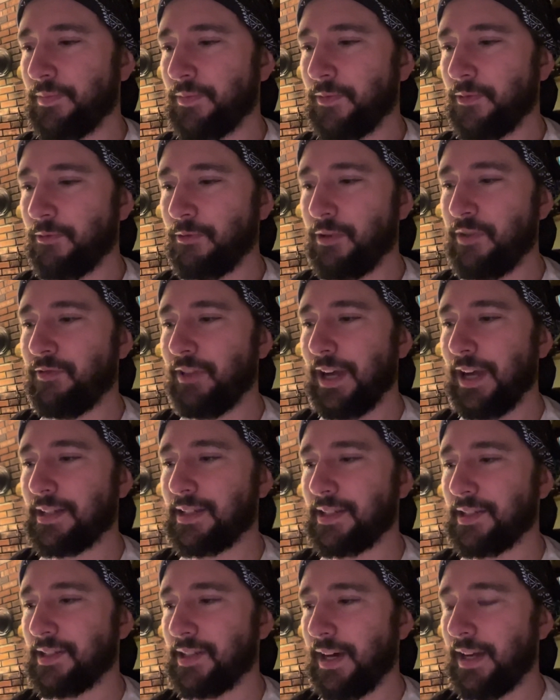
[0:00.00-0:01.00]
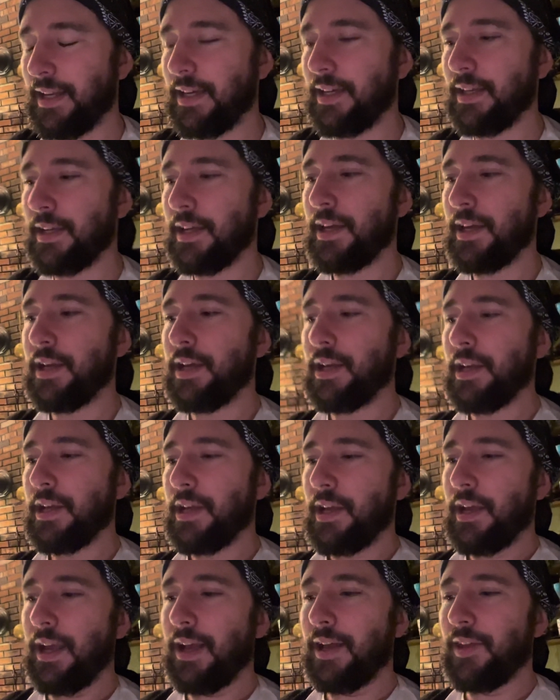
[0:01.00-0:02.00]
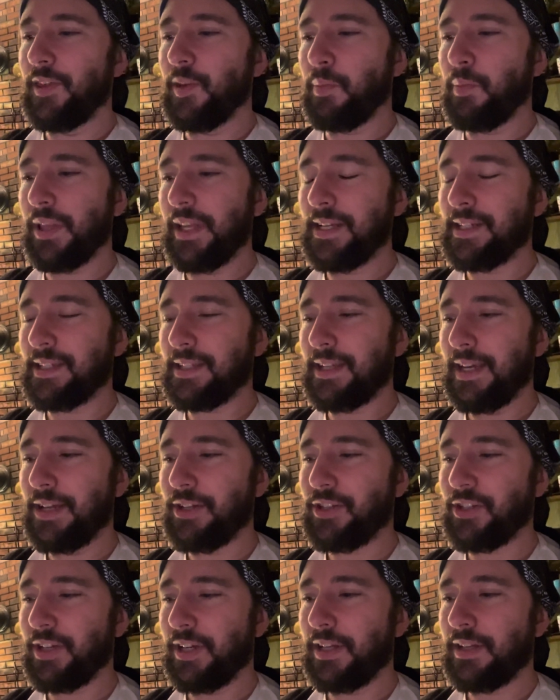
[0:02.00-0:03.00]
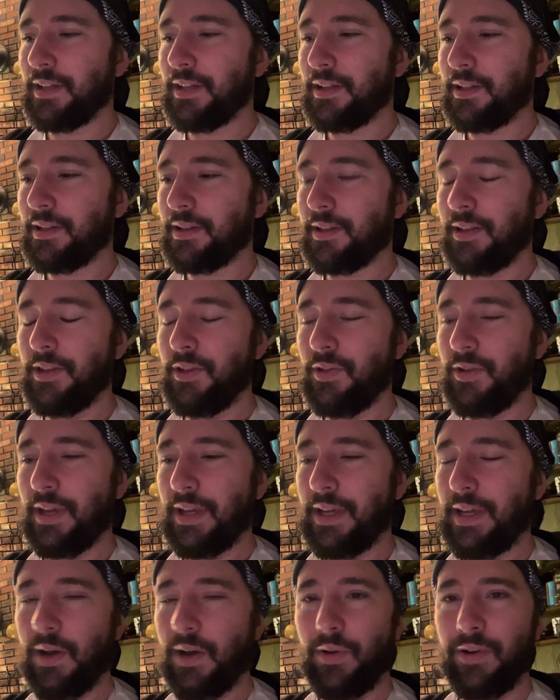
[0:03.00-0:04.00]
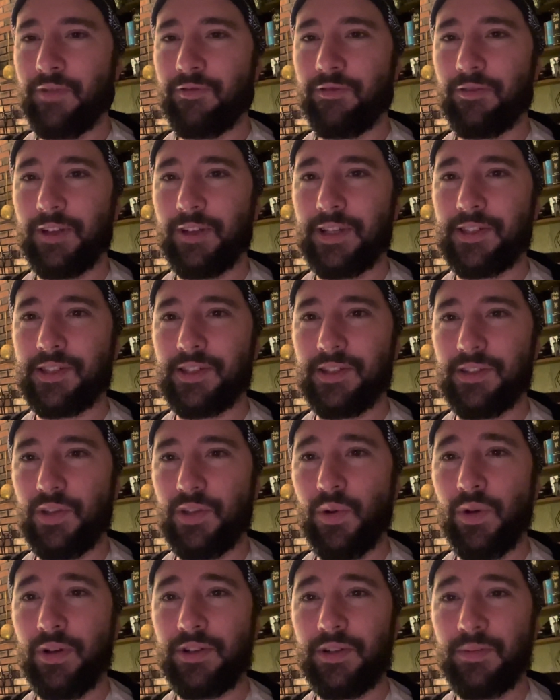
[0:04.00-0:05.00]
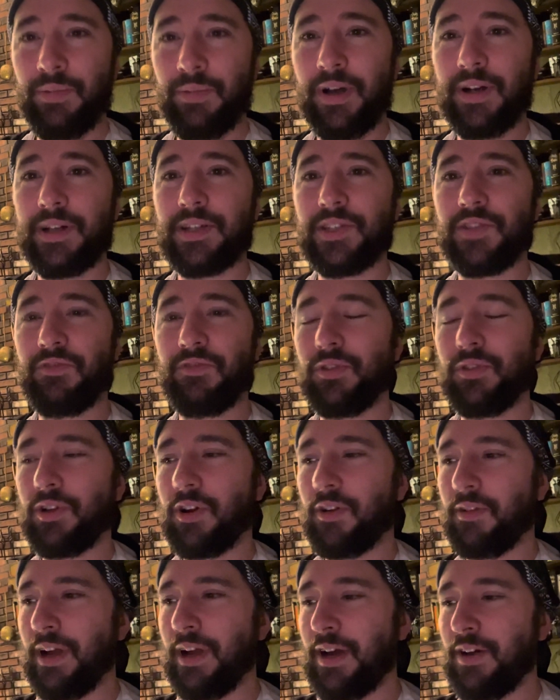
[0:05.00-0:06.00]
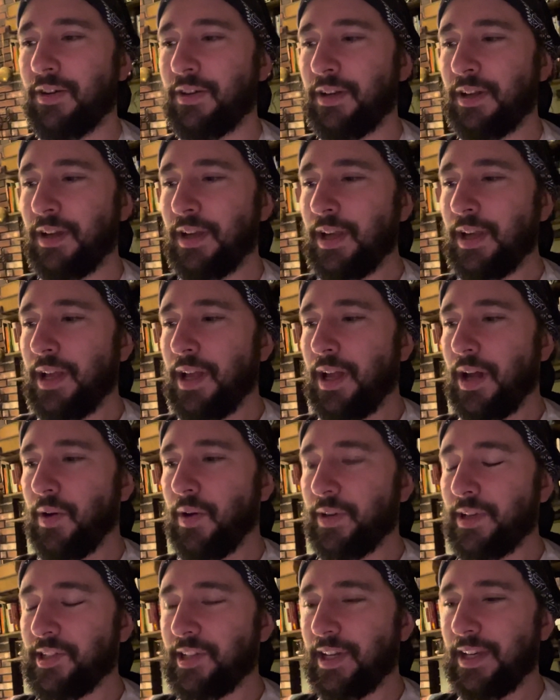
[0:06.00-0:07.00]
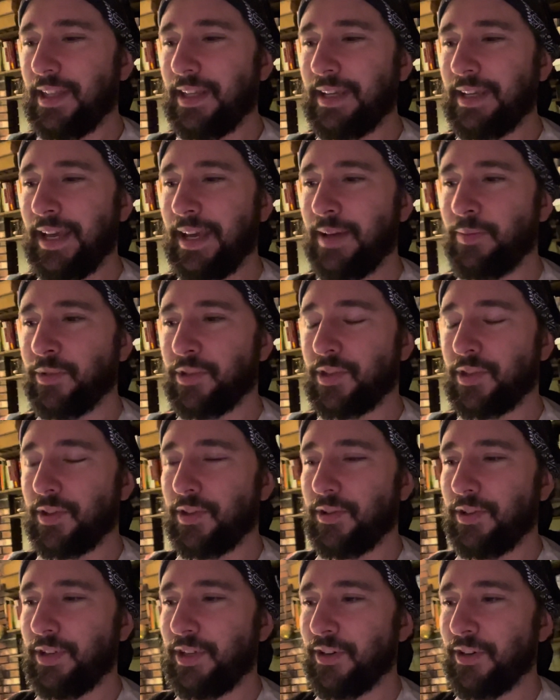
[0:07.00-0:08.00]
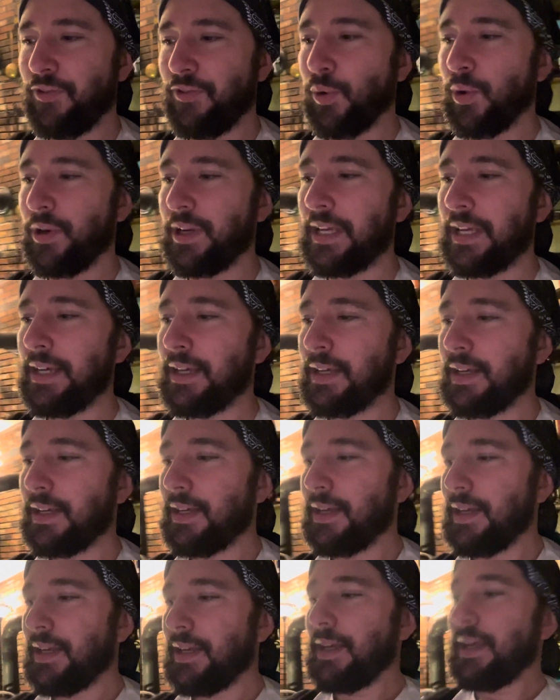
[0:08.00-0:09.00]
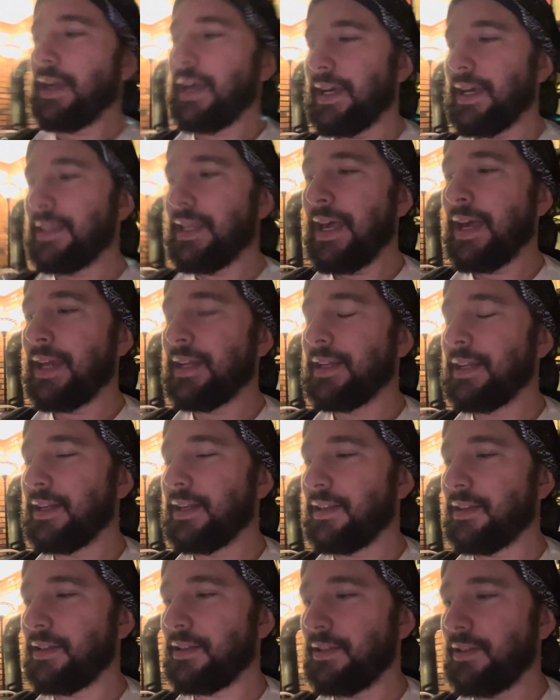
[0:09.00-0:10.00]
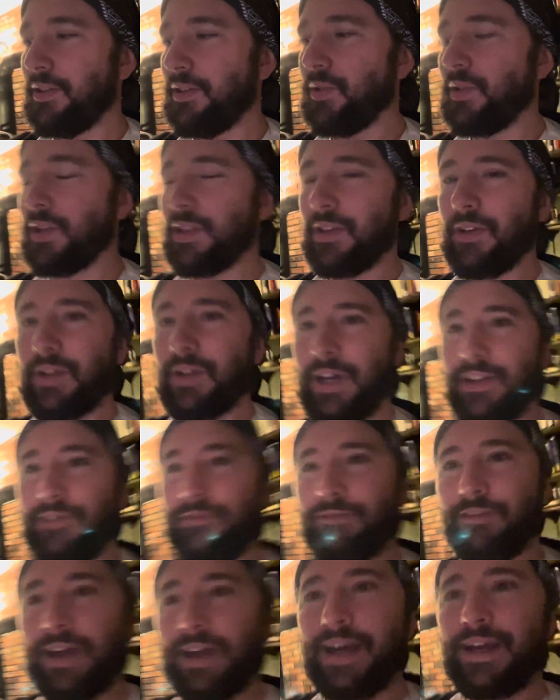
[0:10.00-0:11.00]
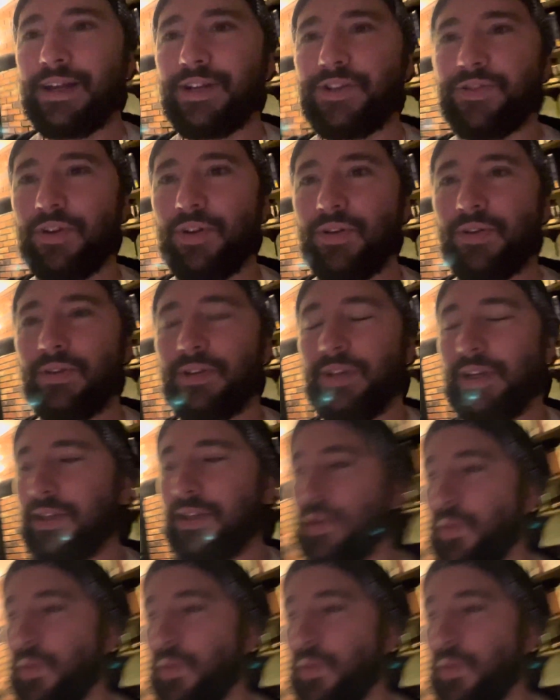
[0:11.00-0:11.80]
reflexes on it. And the PlayStation, you can get one for less than $200 if you look around. I want to say the game was 30 or 40. And then you can learn how to fly a drone in the